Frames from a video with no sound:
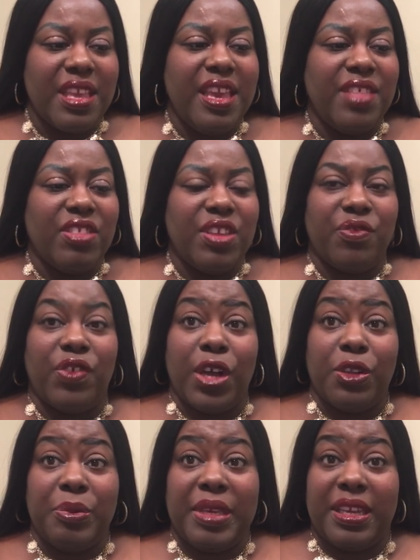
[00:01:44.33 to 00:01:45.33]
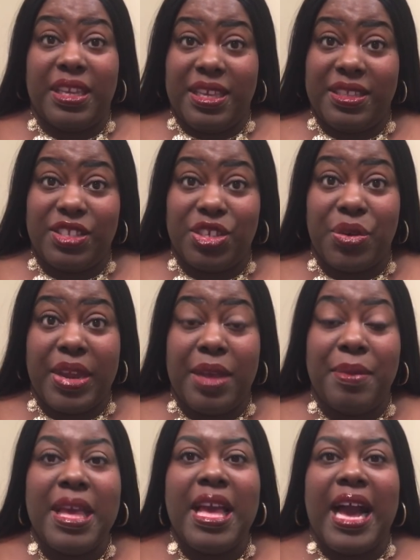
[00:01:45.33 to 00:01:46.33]
And then follow me on
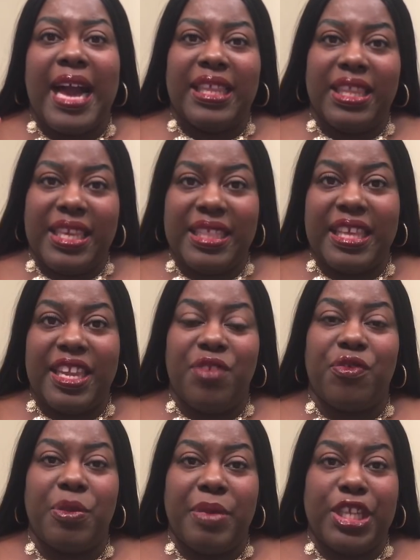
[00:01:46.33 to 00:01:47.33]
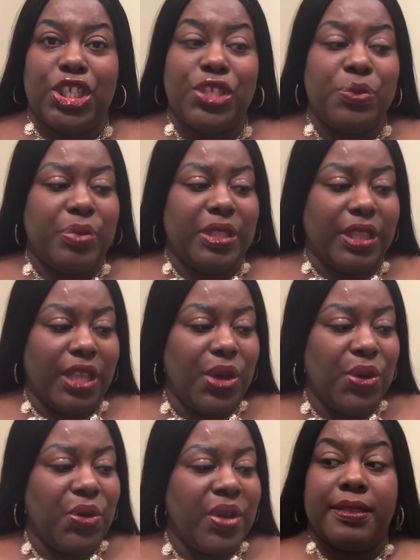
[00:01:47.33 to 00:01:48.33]
Instagram. I link that information
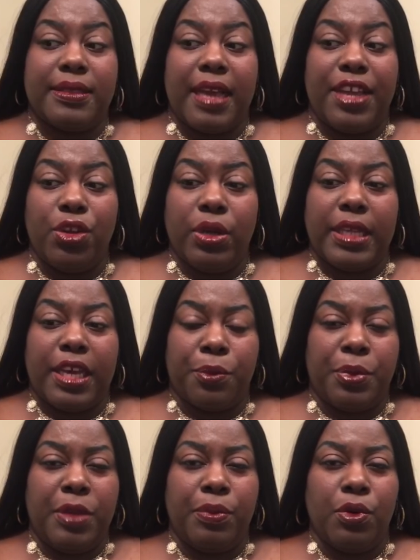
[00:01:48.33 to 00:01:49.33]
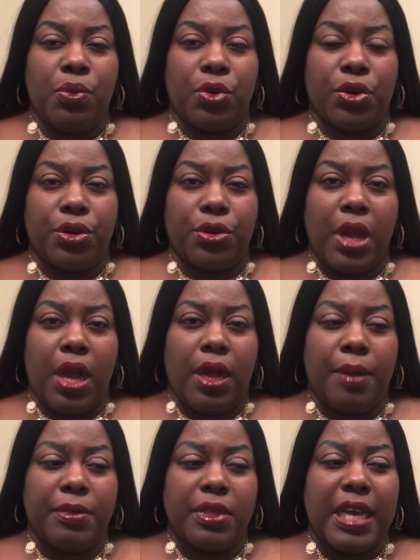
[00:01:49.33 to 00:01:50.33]
below. I know a lot of people were
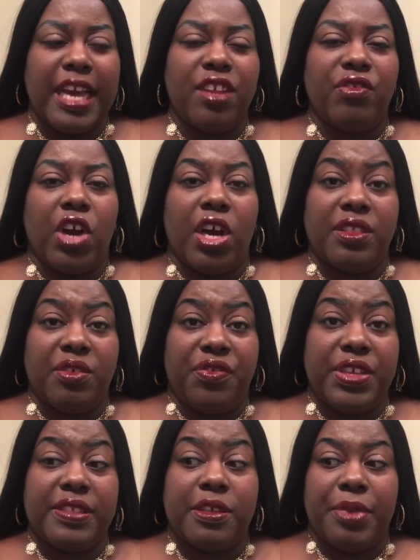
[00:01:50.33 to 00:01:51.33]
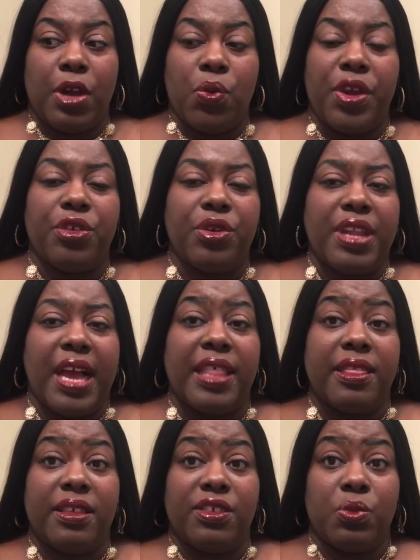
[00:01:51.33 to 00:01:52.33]
kind of on the fence about whether or
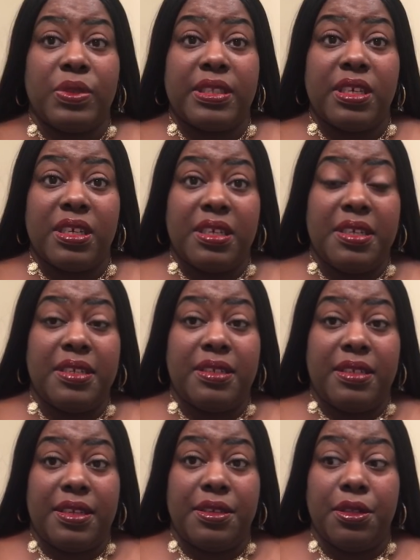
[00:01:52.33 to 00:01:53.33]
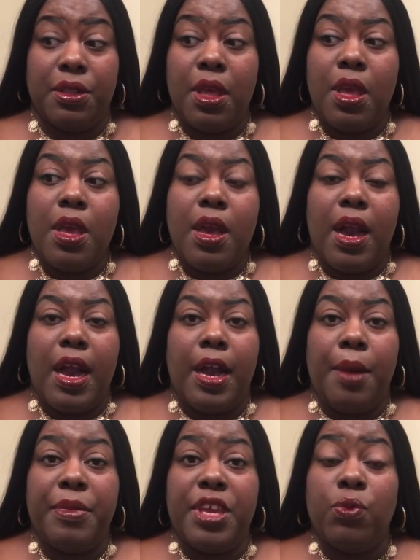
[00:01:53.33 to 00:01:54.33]
not this was a good deal.
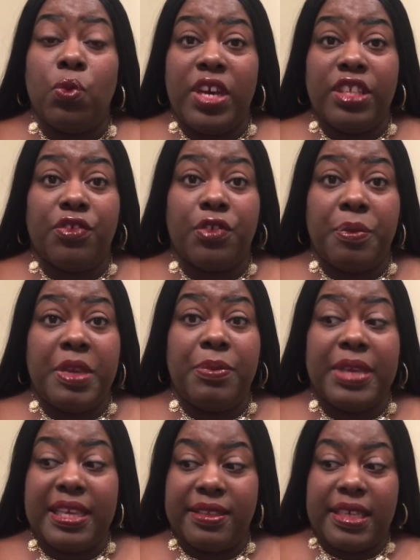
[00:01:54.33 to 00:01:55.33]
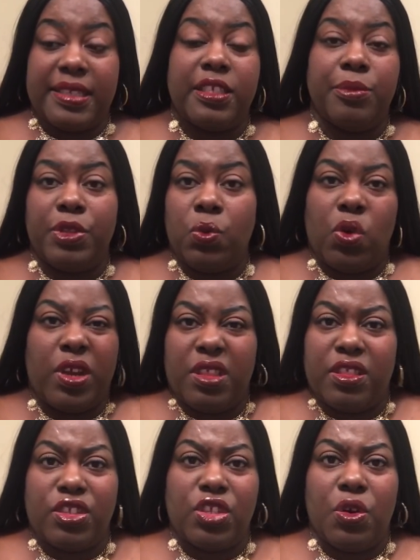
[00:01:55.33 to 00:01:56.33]
It was for me, because I simply
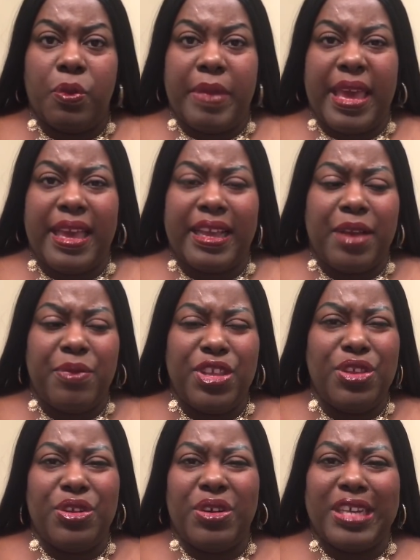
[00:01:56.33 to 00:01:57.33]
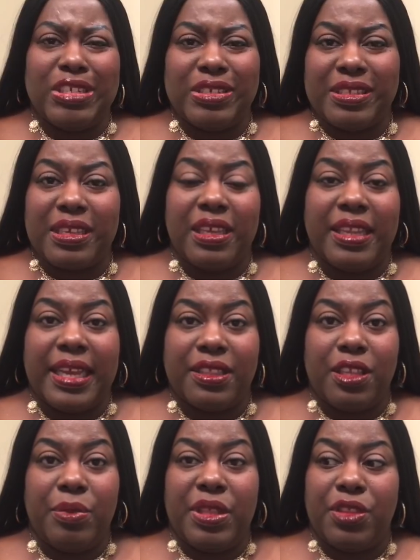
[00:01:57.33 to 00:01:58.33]
wanted the tote bag. I mean, you know, I just collect
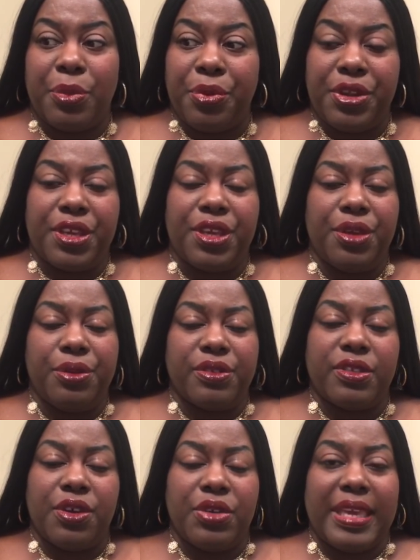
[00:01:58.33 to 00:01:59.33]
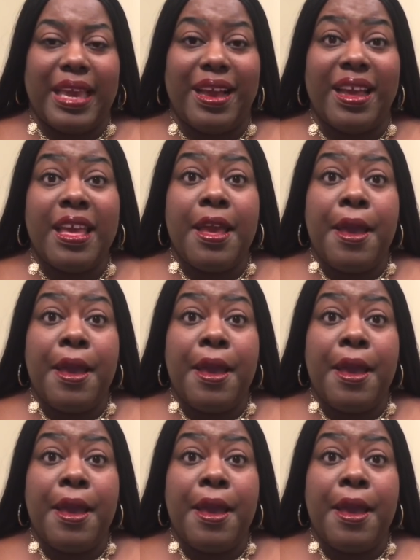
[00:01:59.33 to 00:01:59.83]
them and they're pretty cute. So yeah,